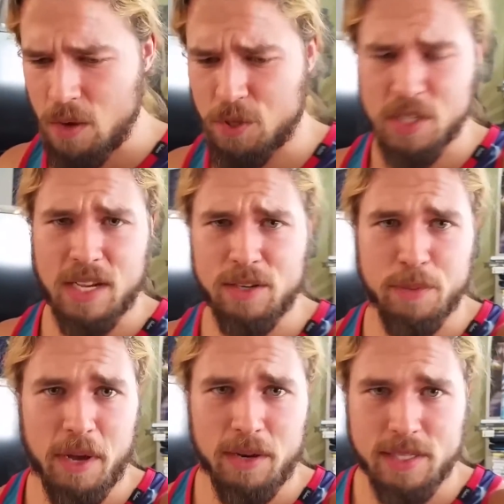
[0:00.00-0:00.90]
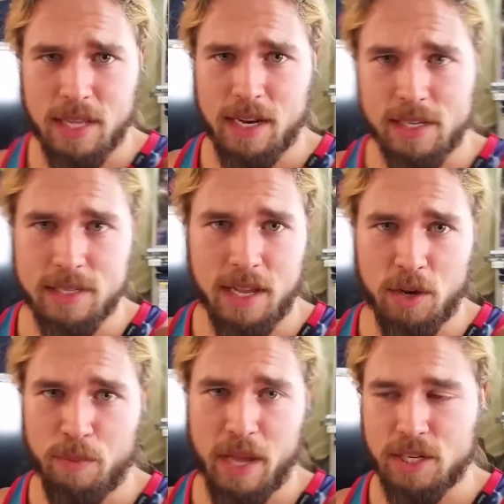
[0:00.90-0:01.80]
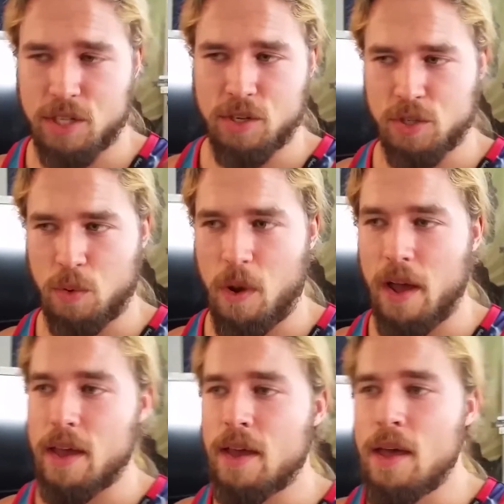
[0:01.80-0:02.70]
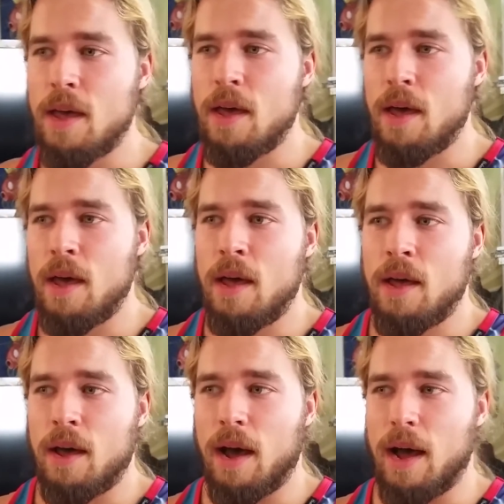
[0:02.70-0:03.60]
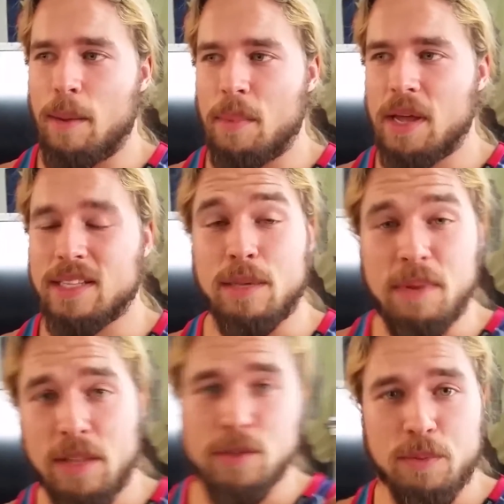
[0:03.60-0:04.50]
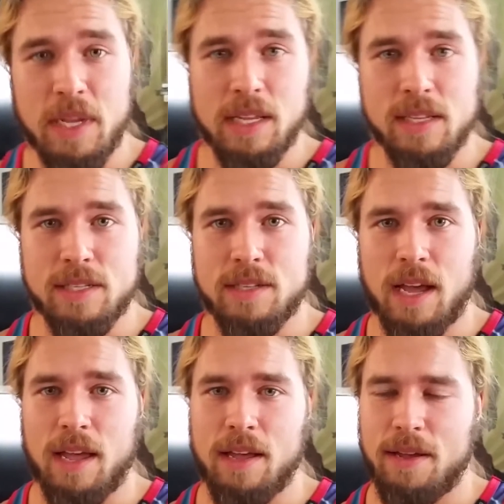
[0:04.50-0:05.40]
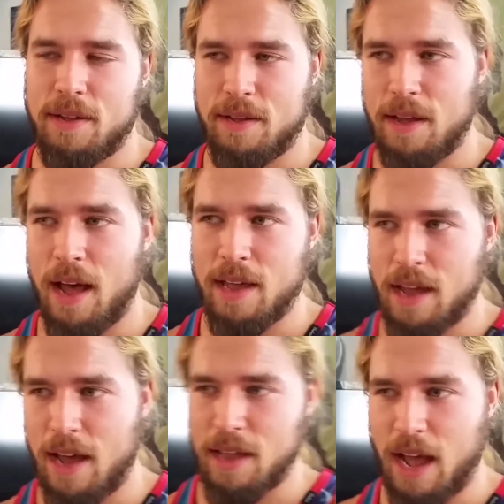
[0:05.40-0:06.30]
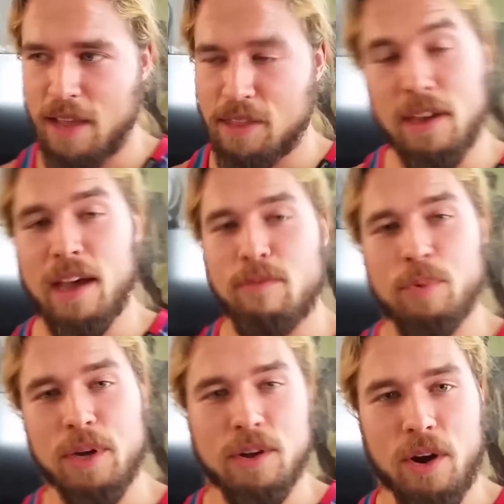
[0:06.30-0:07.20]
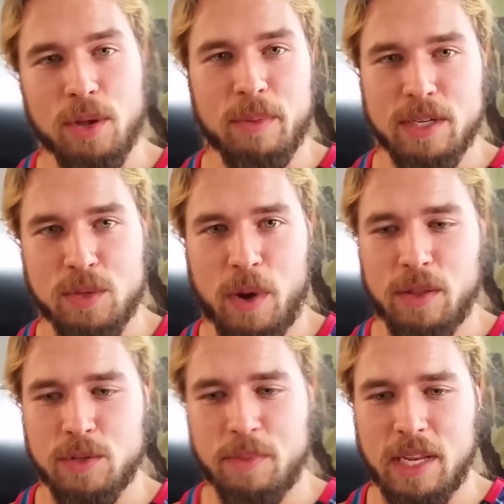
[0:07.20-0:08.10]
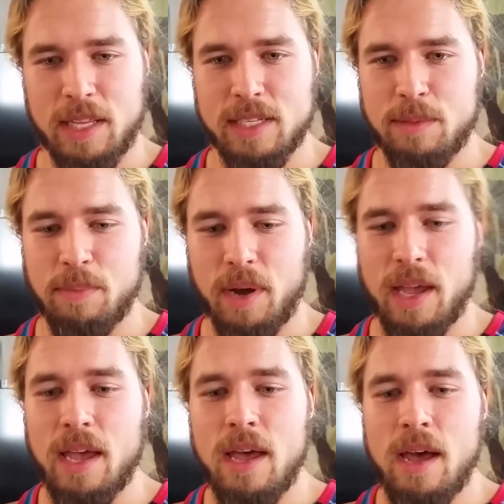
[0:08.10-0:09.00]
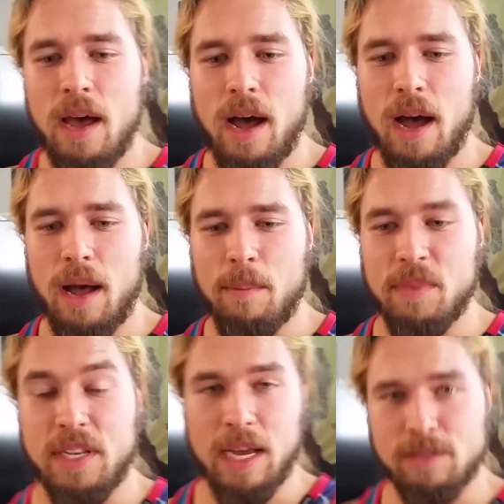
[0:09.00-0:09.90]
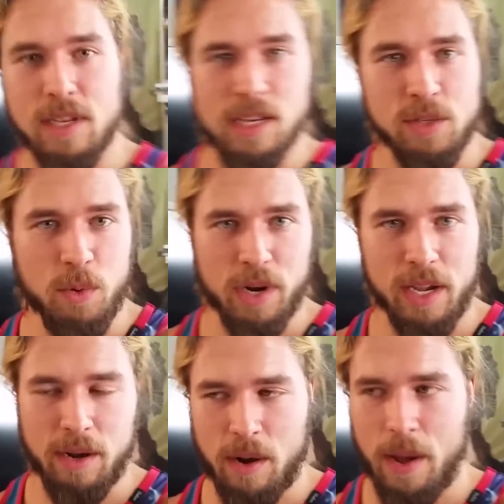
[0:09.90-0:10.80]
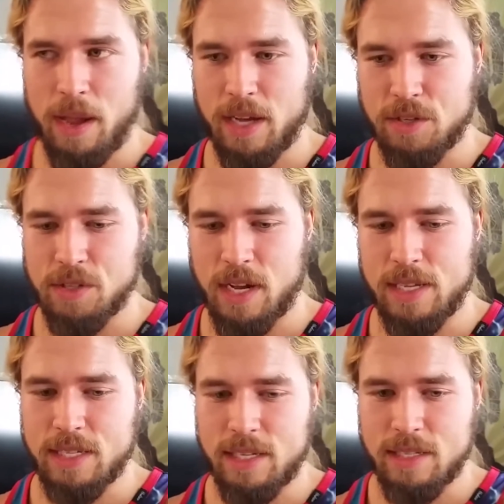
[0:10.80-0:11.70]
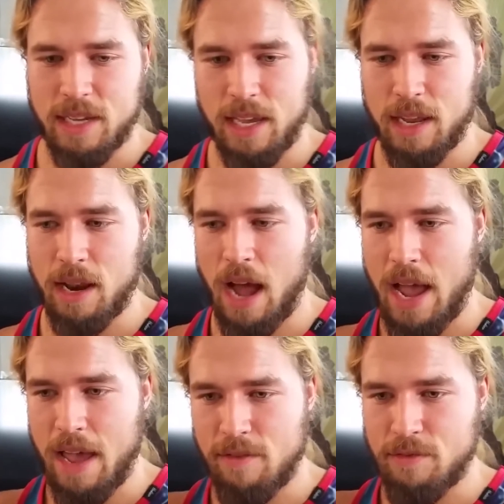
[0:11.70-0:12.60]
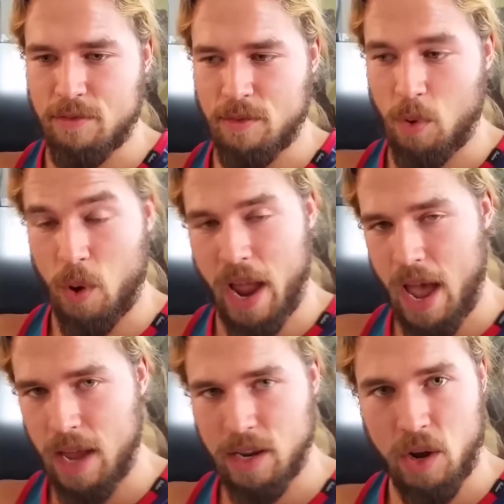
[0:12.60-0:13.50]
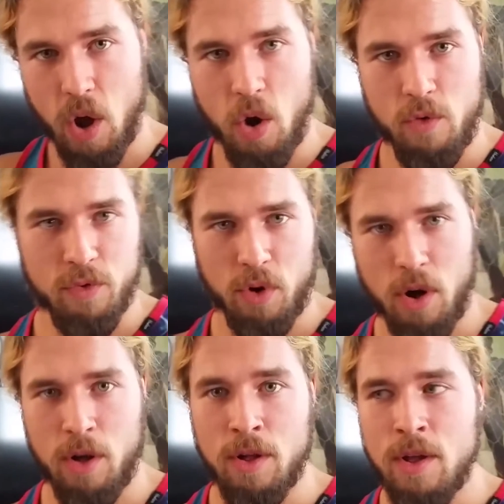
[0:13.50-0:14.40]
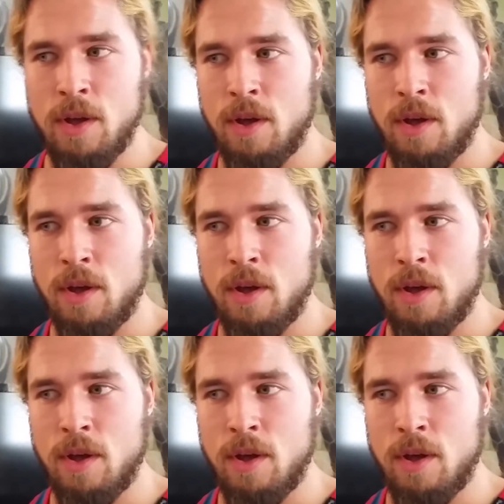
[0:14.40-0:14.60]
who just cares about aesthetics and your bench and your squat. To me, those are meaningless. I think I have a pretty good argument as to why those are meaningless, but the downside to working out how I exercise is, again, I have or had an overall